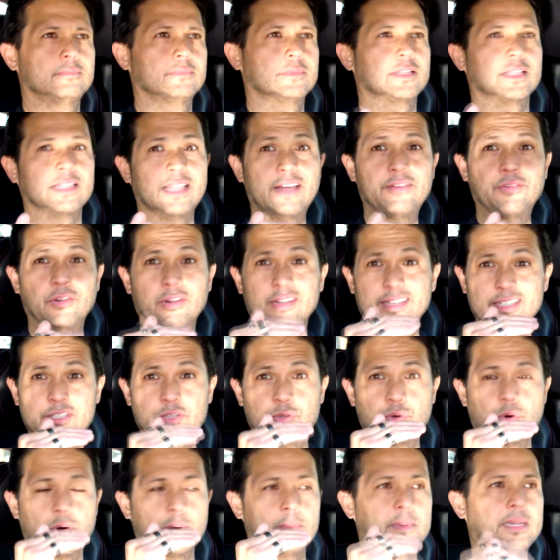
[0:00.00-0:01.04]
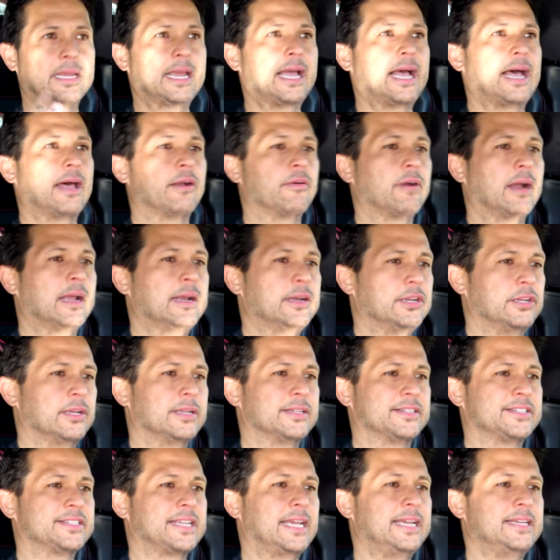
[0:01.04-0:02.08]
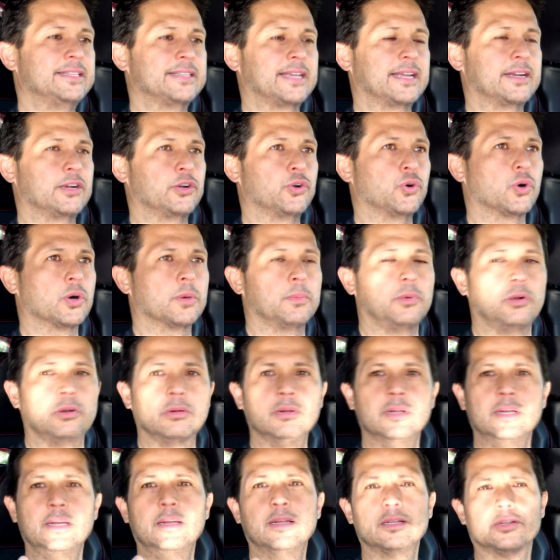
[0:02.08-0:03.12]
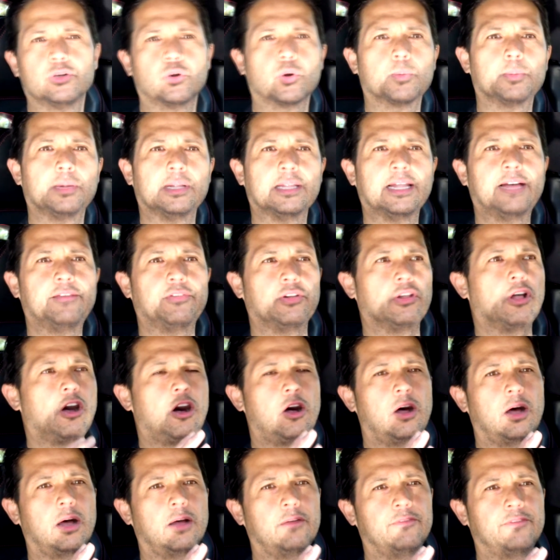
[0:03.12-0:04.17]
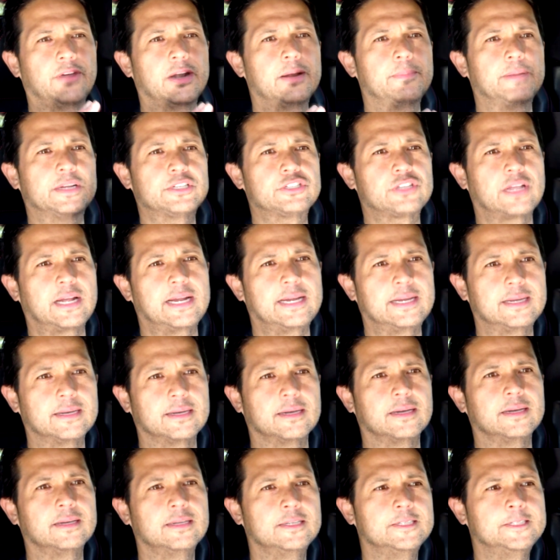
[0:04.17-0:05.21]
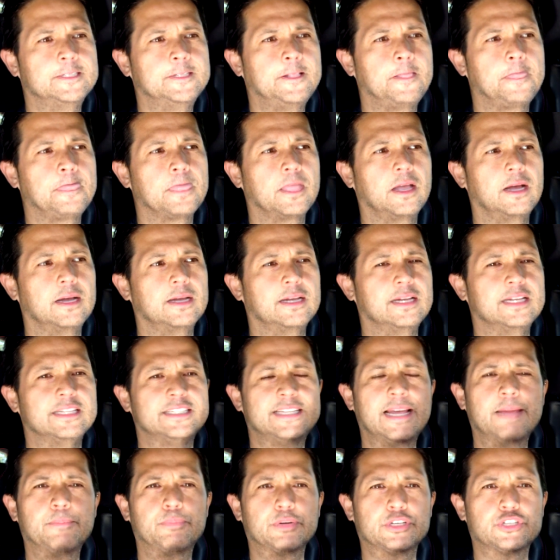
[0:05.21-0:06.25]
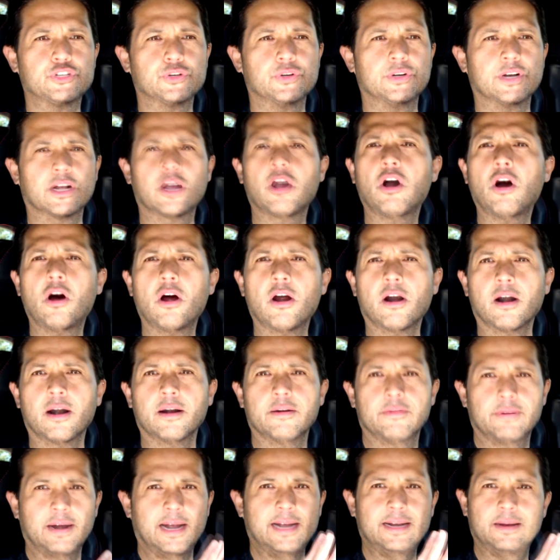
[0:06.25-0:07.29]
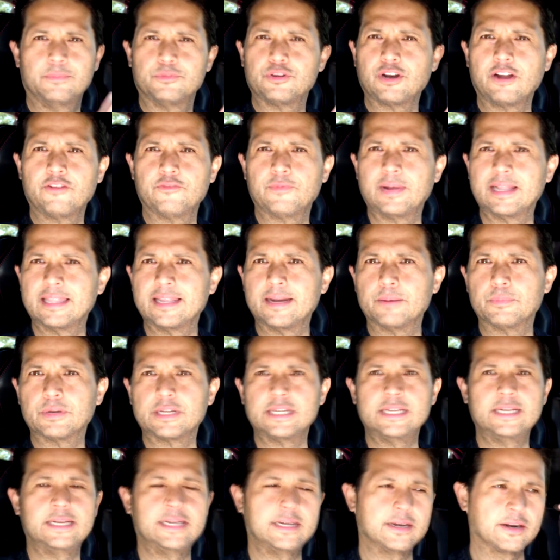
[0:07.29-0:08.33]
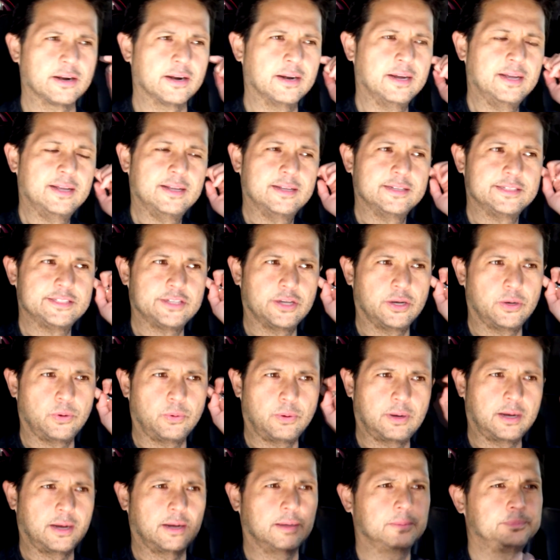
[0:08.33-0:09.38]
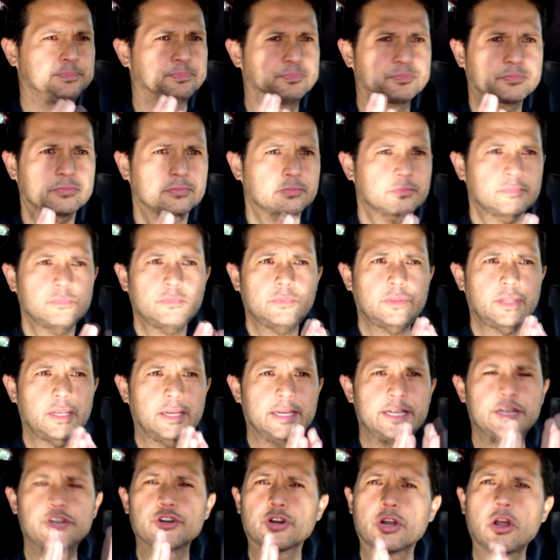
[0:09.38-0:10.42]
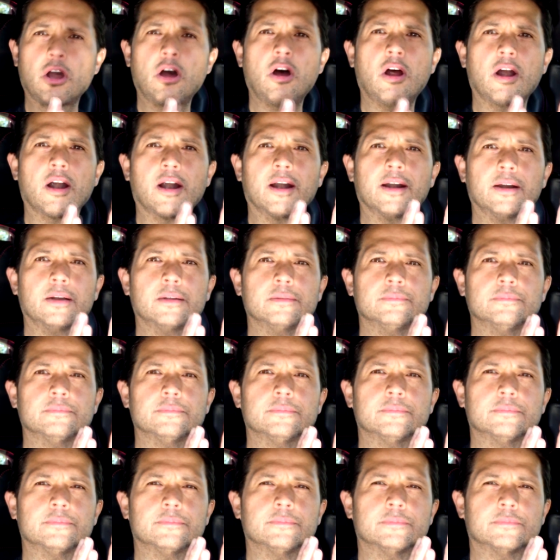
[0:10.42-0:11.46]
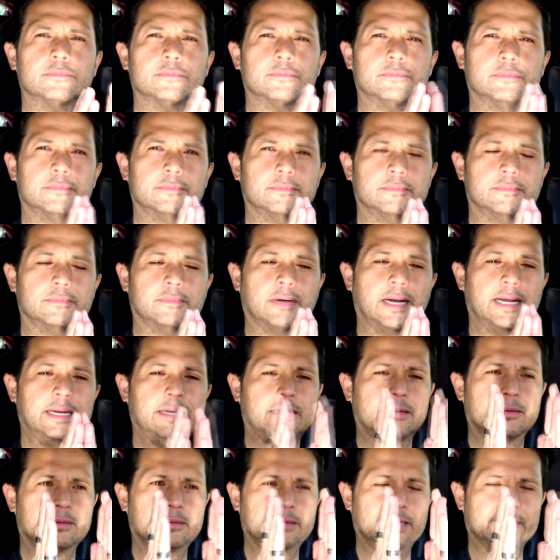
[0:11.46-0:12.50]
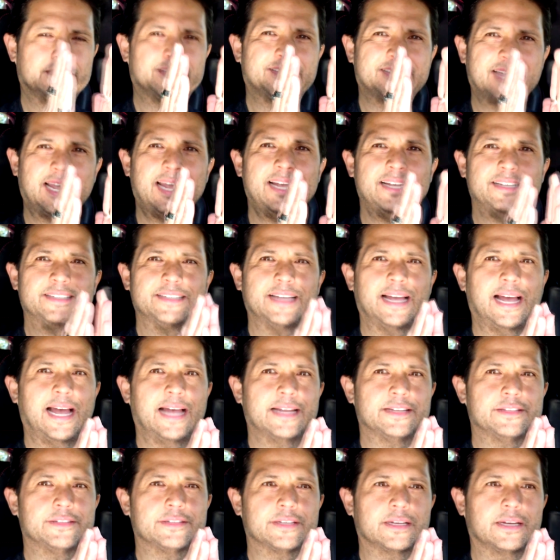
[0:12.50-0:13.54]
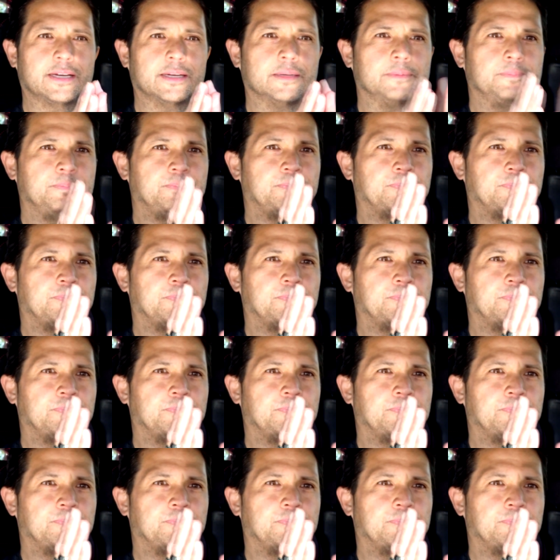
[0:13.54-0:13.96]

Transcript: the level it's normally at, right? It stays at a normal level, very much like a temperature in a car, right? I'm driving my Lamborghini here. So in your car, right, it stays at a